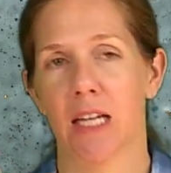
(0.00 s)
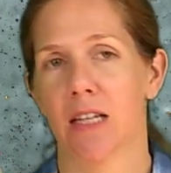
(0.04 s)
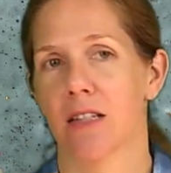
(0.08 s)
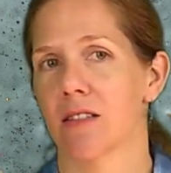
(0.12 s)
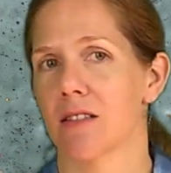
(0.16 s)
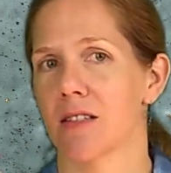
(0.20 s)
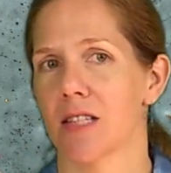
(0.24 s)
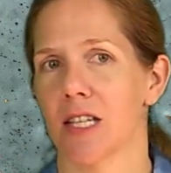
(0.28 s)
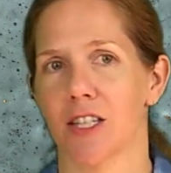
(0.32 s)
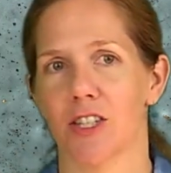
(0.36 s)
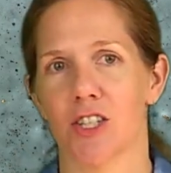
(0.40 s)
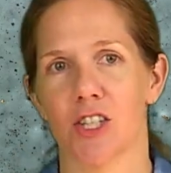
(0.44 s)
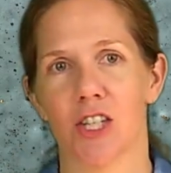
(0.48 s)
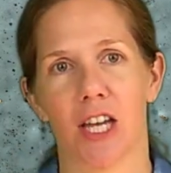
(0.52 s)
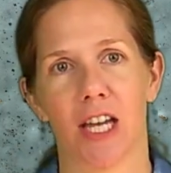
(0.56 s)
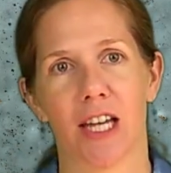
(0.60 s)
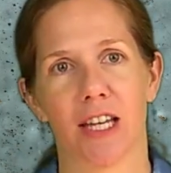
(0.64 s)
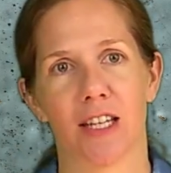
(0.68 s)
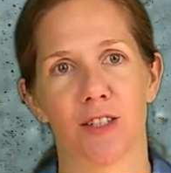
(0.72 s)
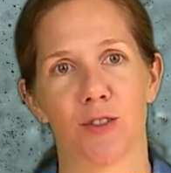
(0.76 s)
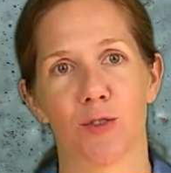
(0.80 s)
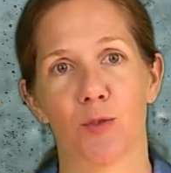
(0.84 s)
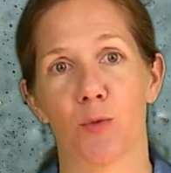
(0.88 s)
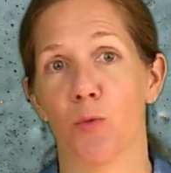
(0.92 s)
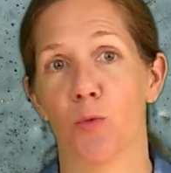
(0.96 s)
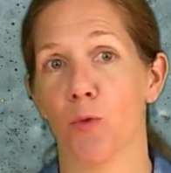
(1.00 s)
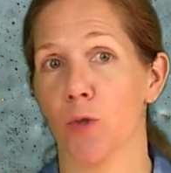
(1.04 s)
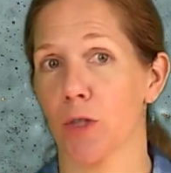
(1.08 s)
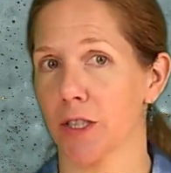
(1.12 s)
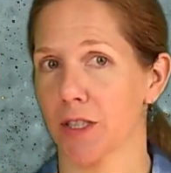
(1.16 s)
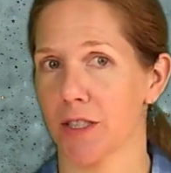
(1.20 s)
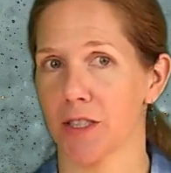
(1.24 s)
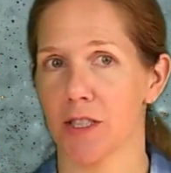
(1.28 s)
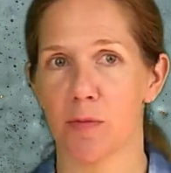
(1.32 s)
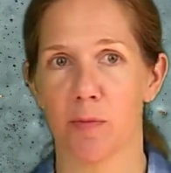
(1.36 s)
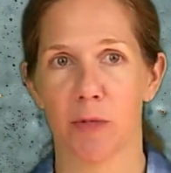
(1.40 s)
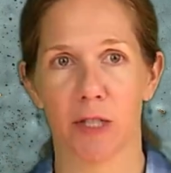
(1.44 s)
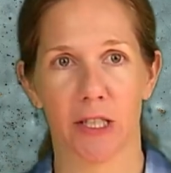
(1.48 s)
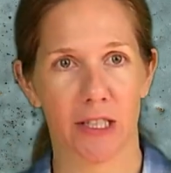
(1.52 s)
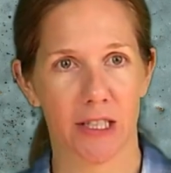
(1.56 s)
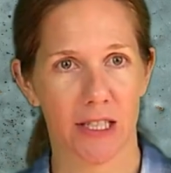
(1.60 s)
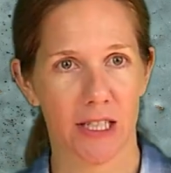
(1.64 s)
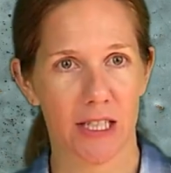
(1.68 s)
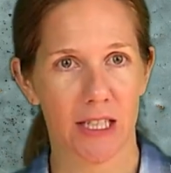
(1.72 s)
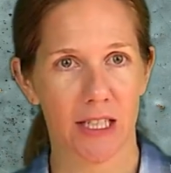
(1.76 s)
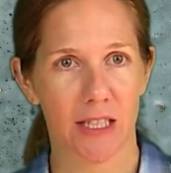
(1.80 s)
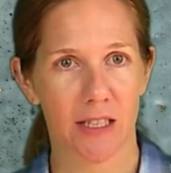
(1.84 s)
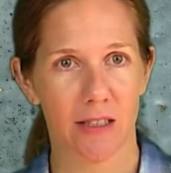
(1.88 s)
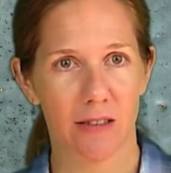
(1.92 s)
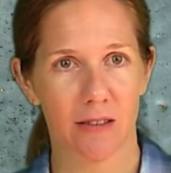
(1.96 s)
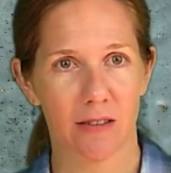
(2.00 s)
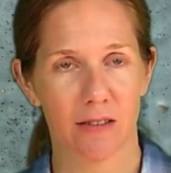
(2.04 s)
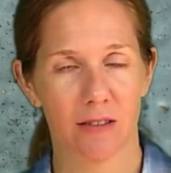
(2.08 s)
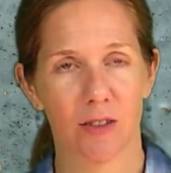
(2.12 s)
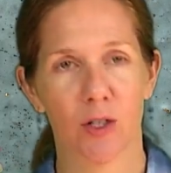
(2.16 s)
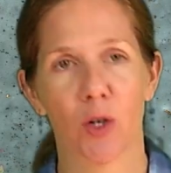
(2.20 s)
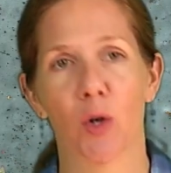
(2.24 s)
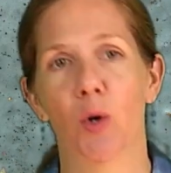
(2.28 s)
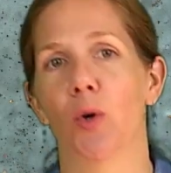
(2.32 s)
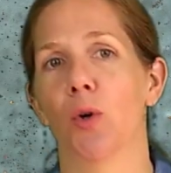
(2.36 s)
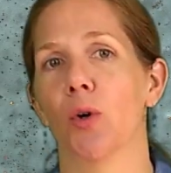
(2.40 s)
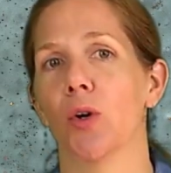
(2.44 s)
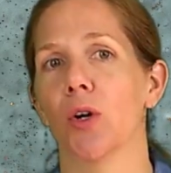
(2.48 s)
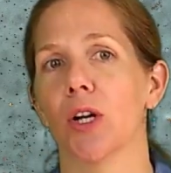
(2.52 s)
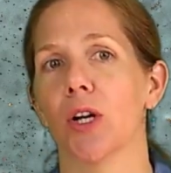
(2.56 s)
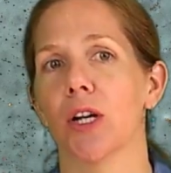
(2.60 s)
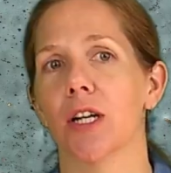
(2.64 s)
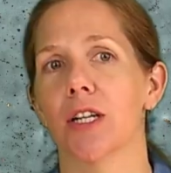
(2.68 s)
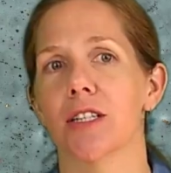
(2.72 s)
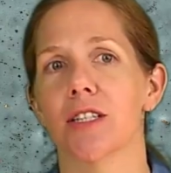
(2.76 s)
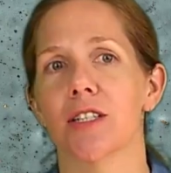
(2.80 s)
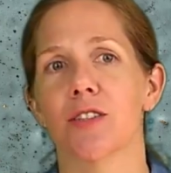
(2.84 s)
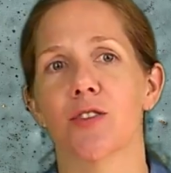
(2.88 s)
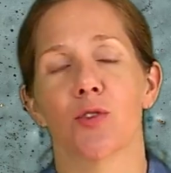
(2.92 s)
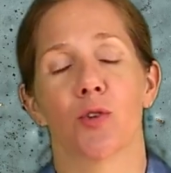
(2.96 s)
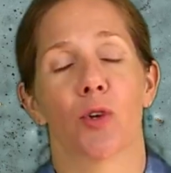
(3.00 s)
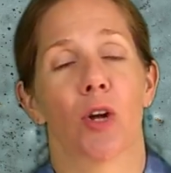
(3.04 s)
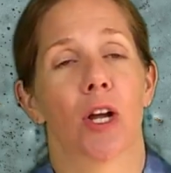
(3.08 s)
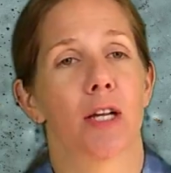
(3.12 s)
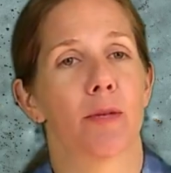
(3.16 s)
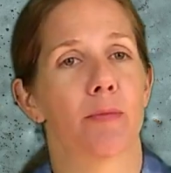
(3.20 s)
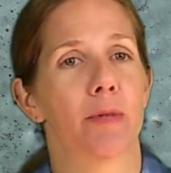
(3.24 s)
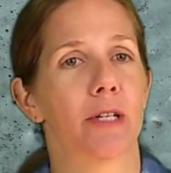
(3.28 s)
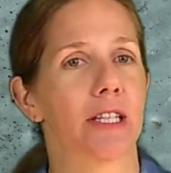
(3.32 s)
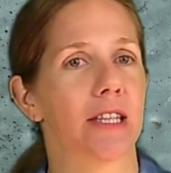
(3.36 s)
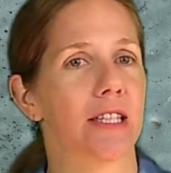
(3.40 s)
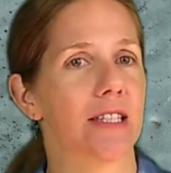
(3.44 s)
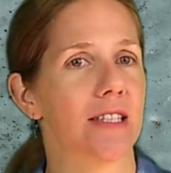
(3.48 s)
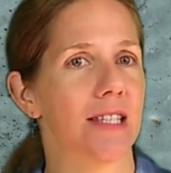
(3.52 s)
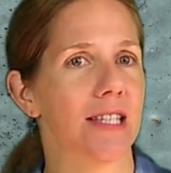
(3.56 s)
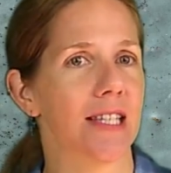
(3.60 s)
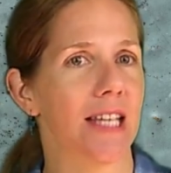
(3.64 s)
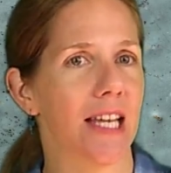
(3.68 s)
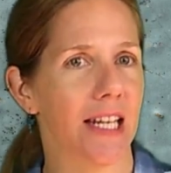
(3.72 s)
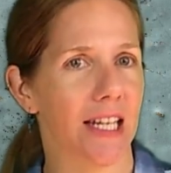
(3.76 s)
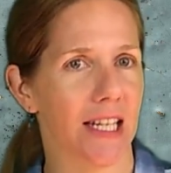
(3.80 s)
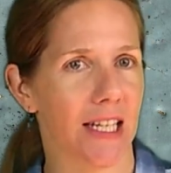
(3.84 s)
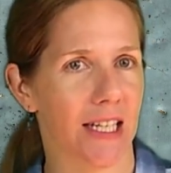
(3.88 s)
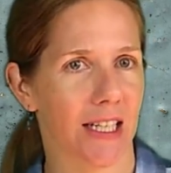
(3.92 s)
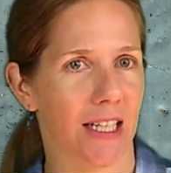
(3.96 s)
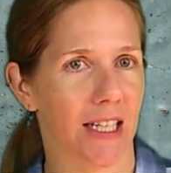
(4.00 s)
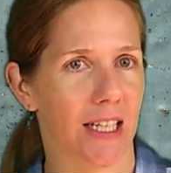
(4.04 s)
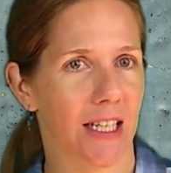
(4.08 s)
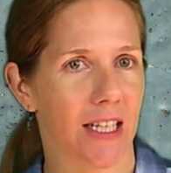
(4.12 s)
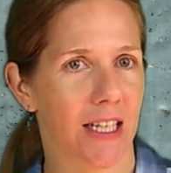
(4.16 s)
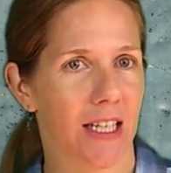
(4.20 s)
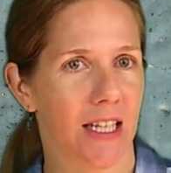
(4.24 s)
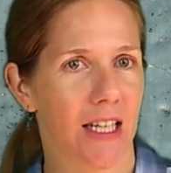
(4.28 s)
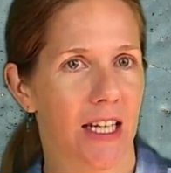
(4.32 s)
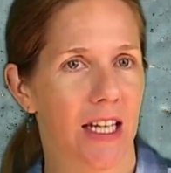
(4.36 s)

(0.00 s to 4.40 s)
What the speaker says: such as world building or describing the setting.